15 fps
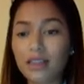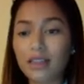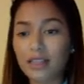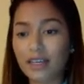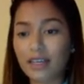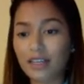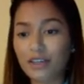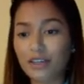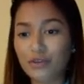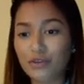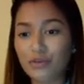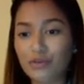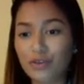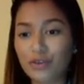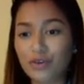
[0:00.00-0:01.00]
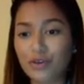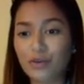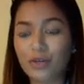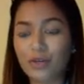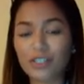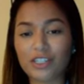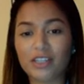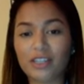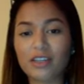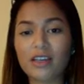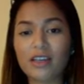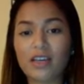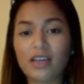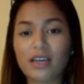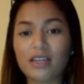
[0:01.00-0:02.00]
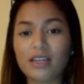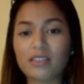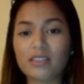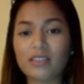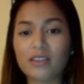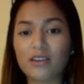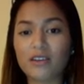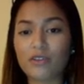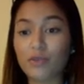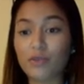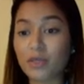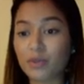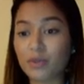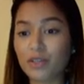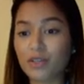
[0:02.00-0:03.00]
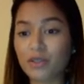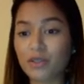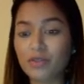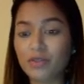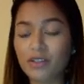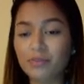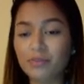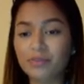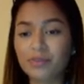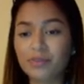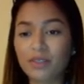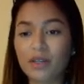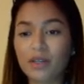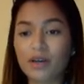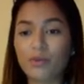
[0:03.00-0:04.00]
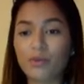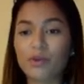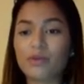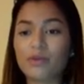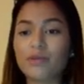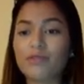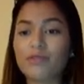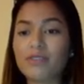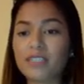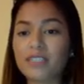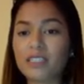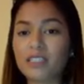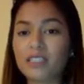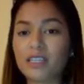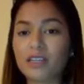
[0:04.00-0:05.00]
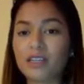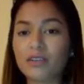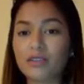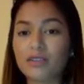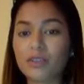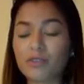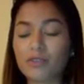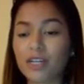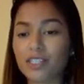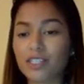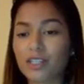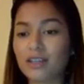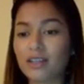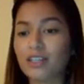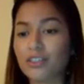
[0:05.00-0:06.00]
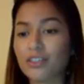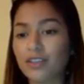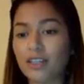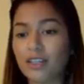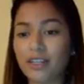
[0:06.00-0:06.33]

Thank you for watching, and I hope it's been useful, and we'll be revisiting subtraction later in the